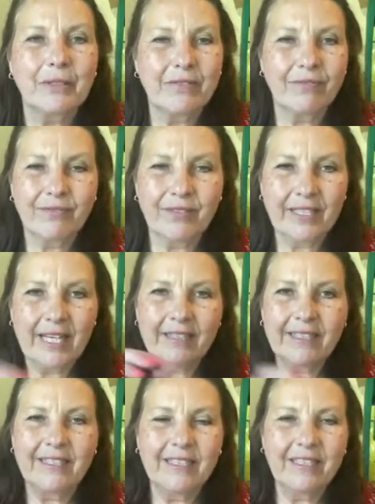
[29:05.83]
fill
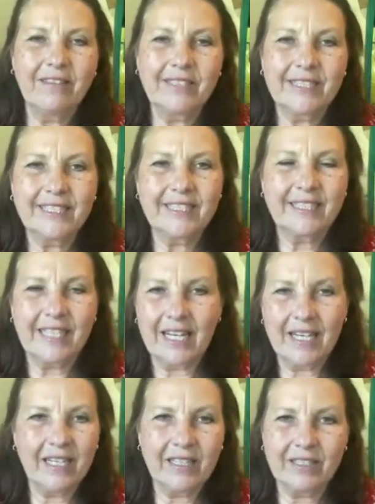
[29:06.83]
out the little
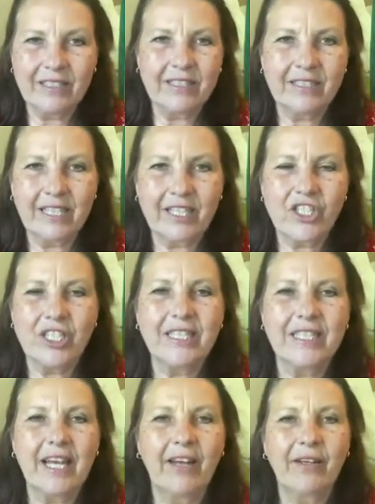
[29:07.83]

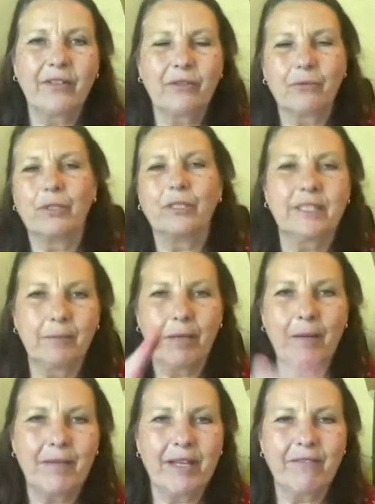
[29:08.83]
section down towards the
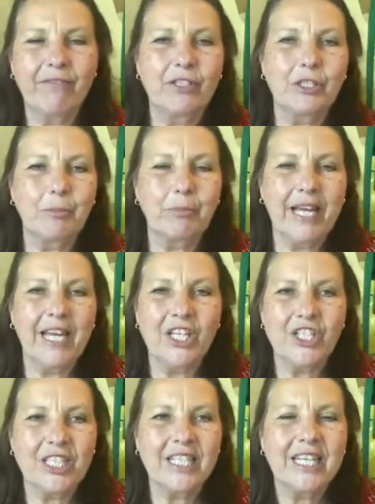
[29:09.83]
bottom of that first
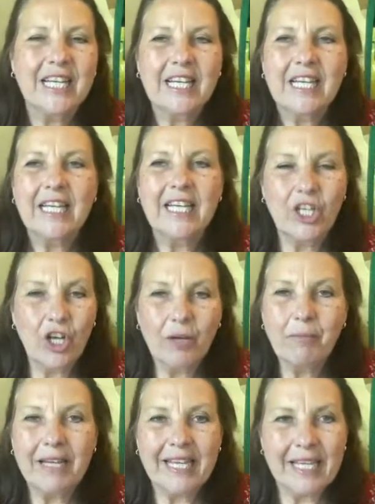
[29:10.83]
page and get
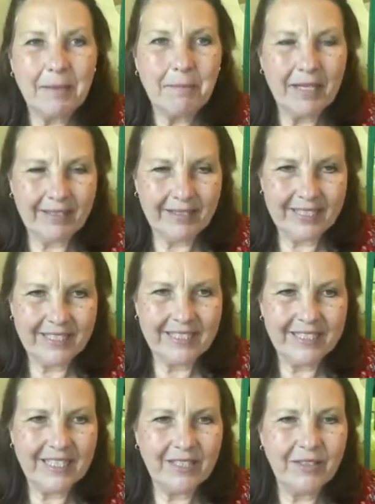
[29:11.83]
on my email
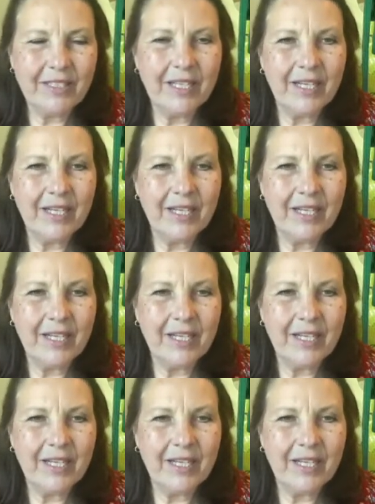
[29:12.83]
list. And